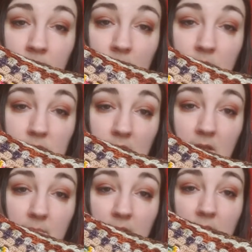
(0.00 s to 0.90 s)

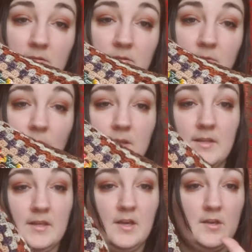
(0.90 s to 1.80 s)
it, but I also don't want
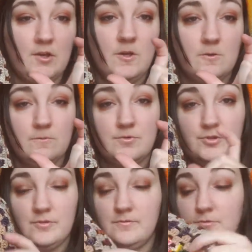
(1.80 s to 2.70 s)
like a
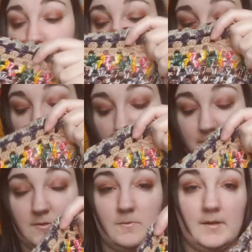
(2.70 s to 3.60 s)
huge chunk of
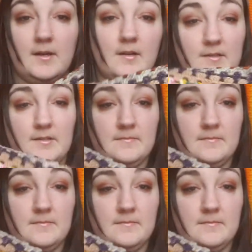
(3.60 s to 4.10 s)
just one color.